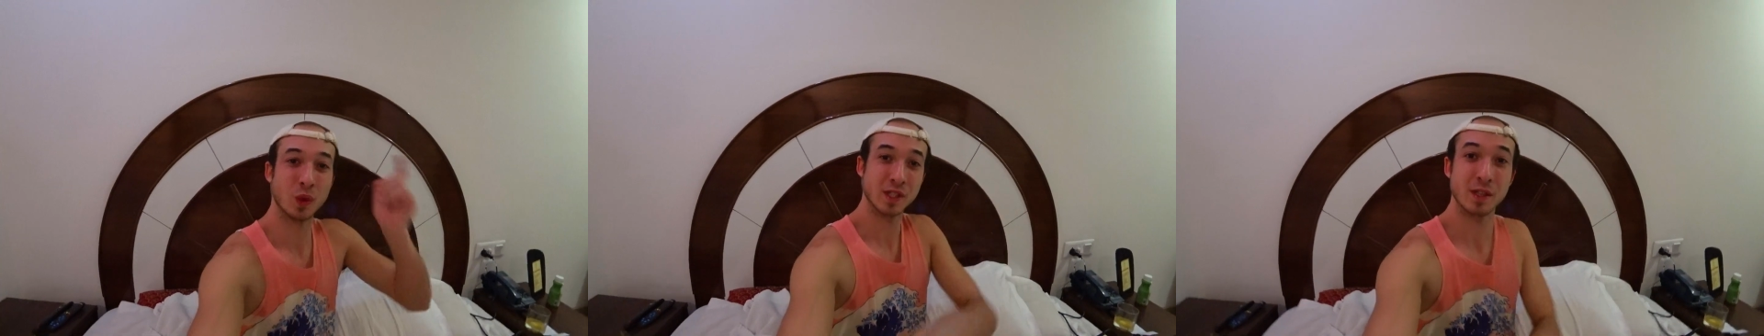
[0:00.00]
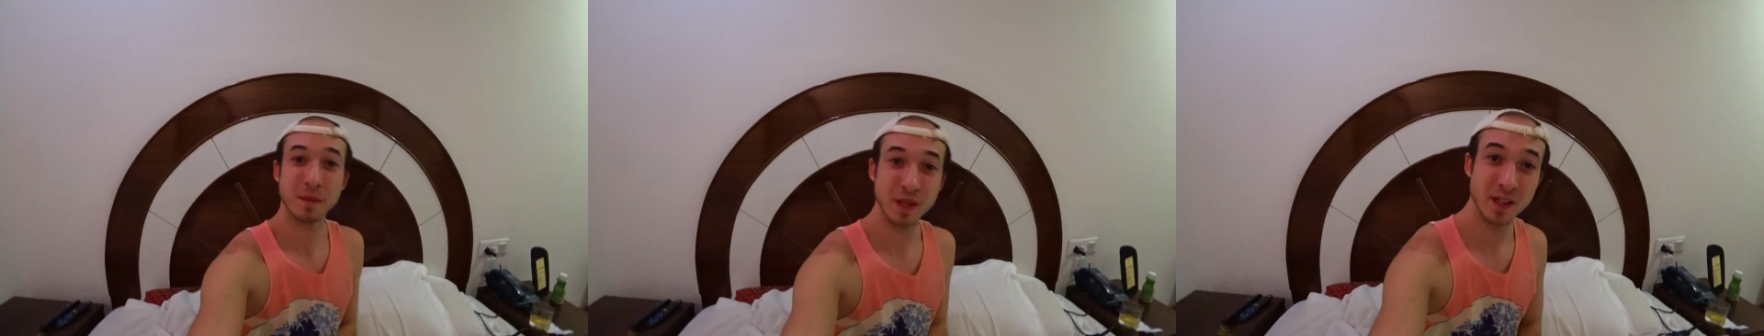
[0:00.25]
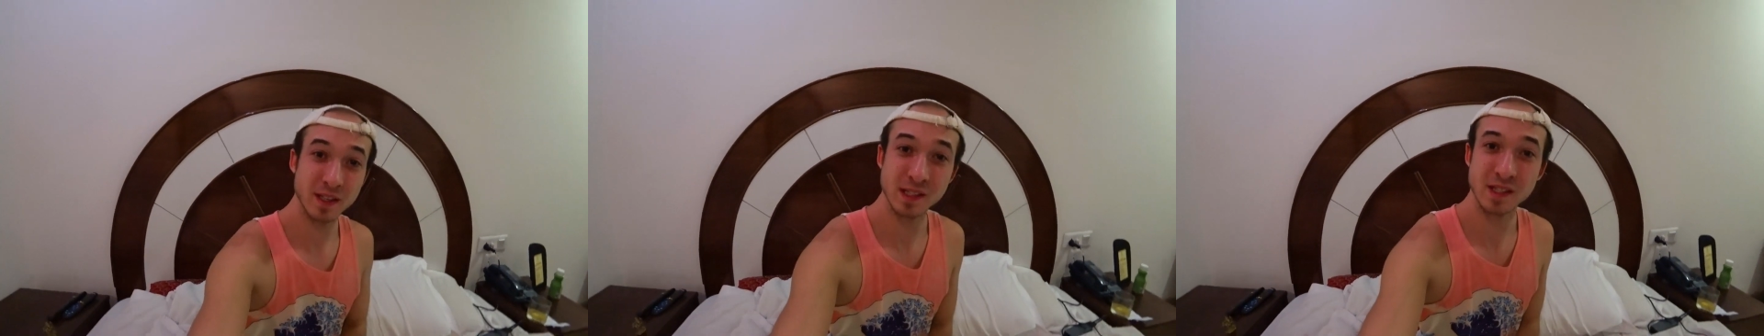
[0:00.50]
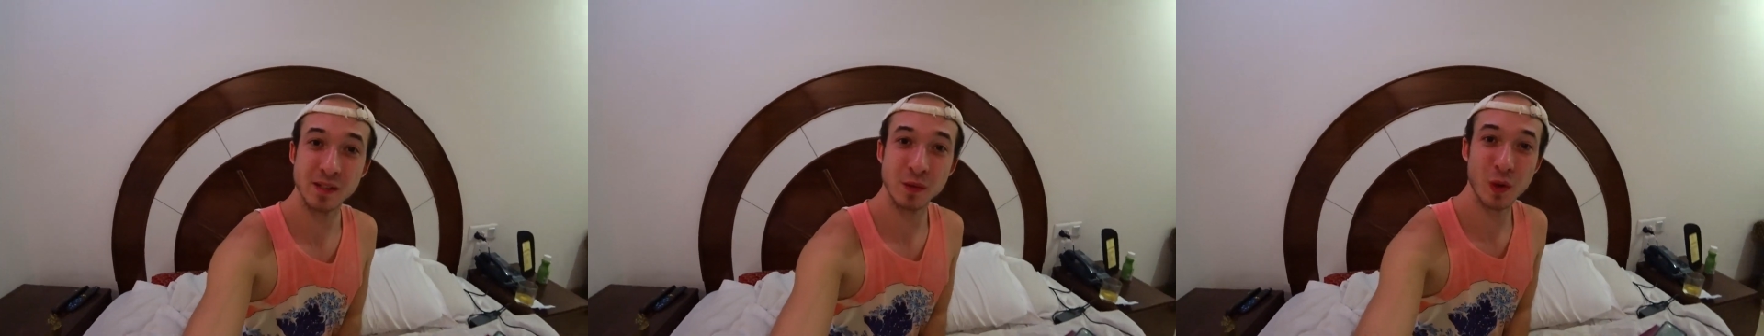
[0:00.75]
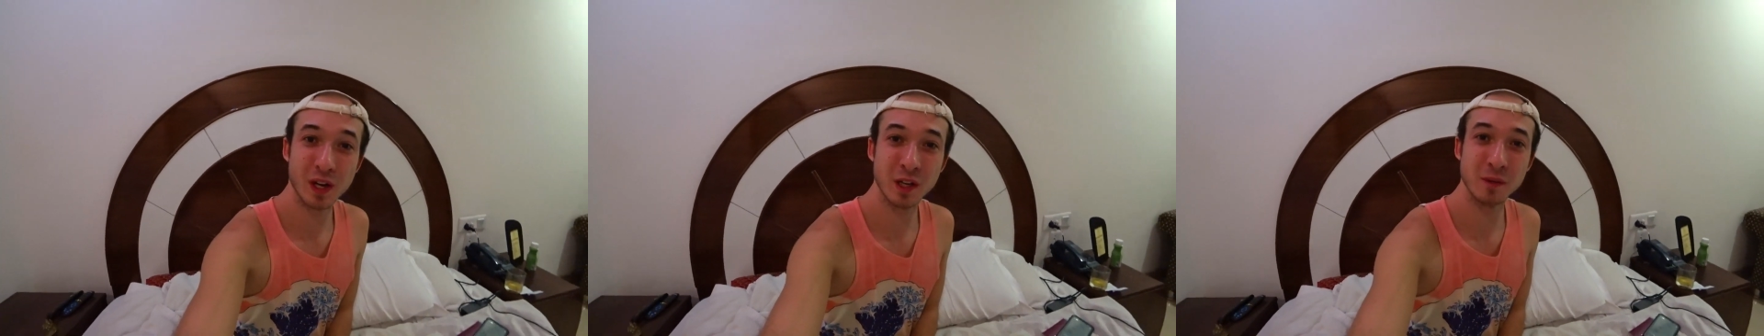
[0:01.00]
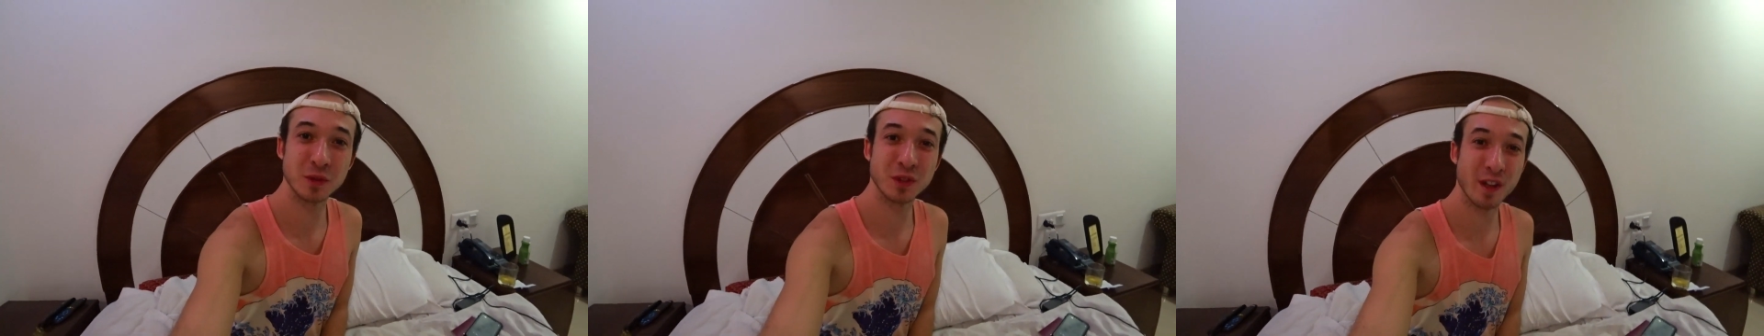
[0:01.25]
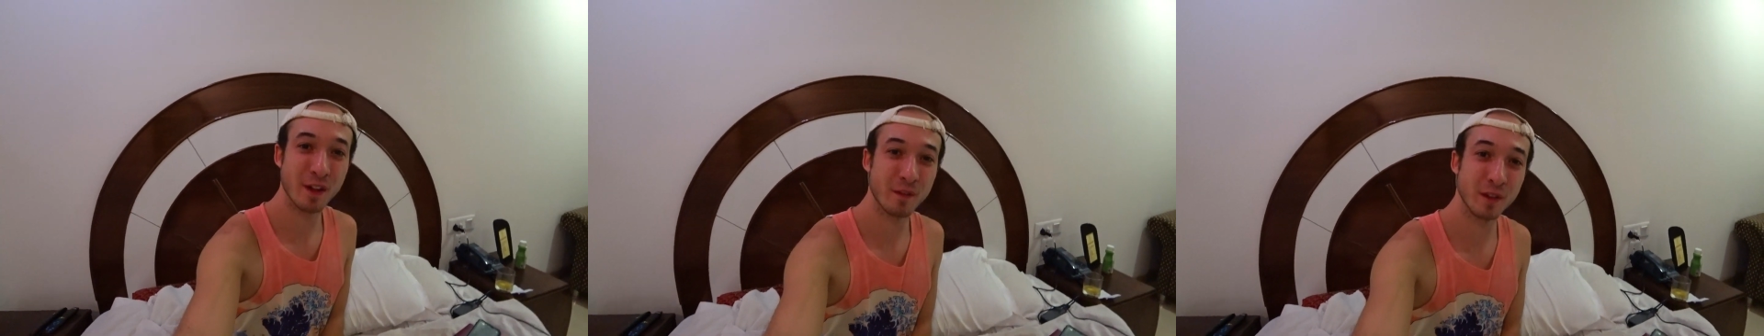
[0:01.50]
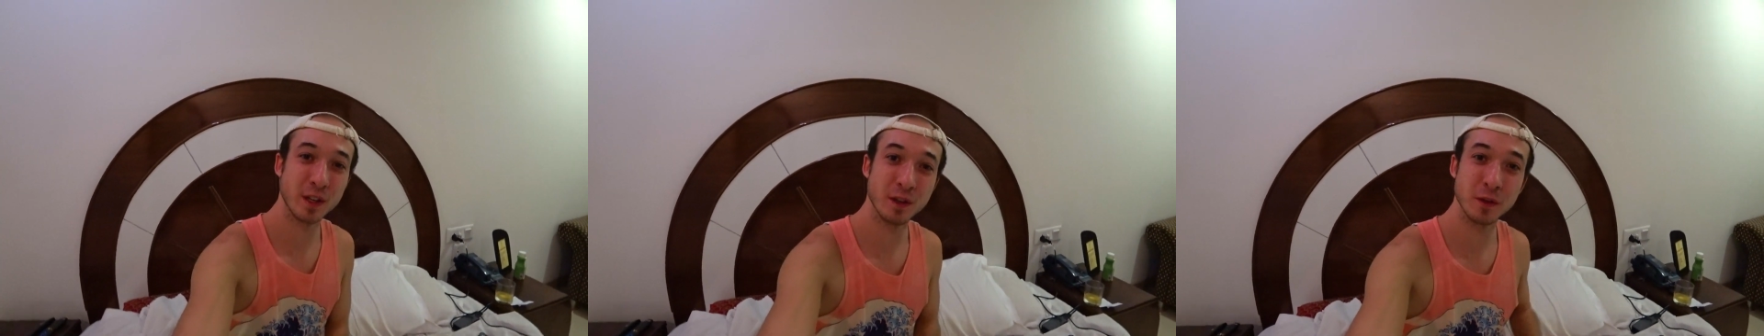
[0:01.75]
What's up guys? Welcome to another
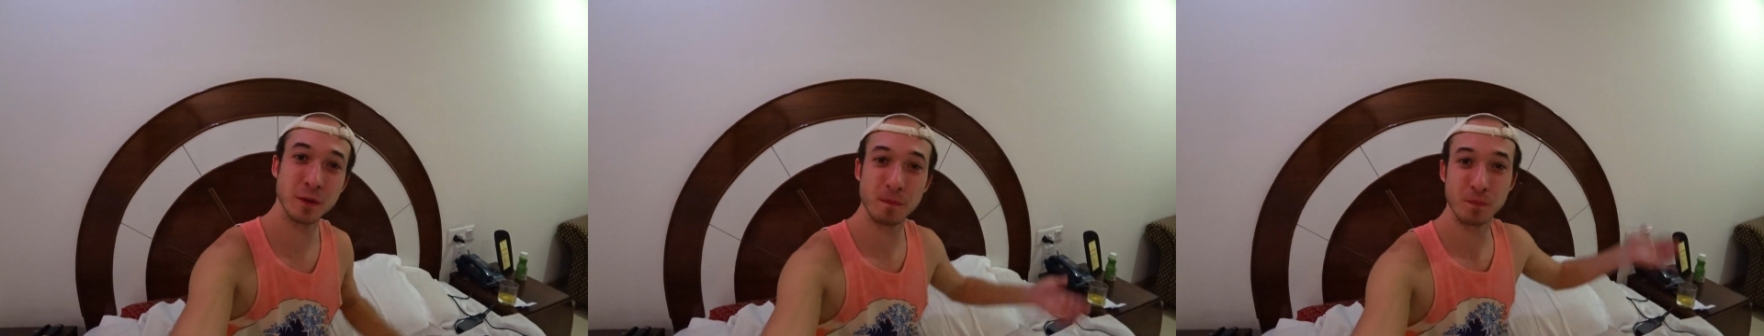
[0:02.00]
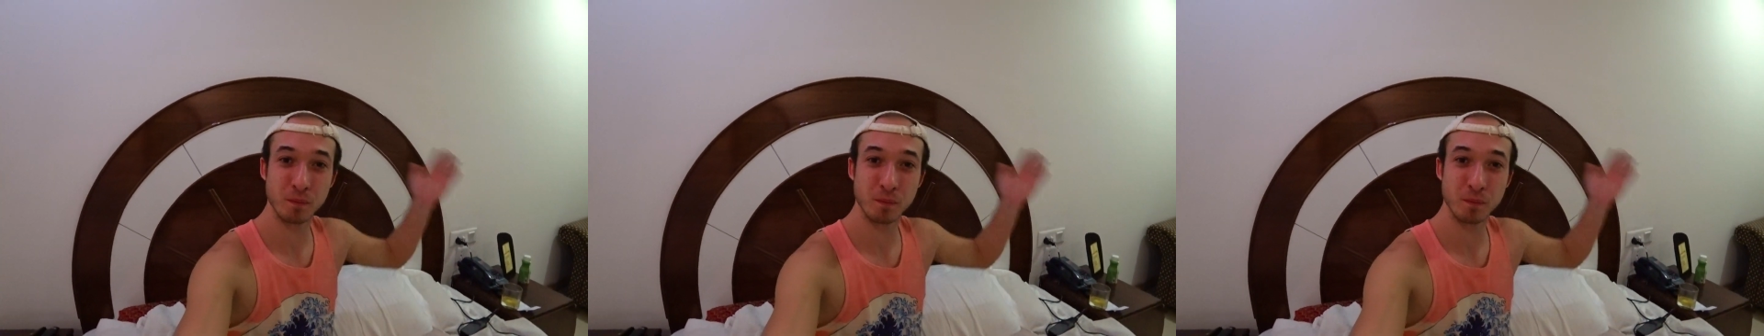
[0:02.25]
video.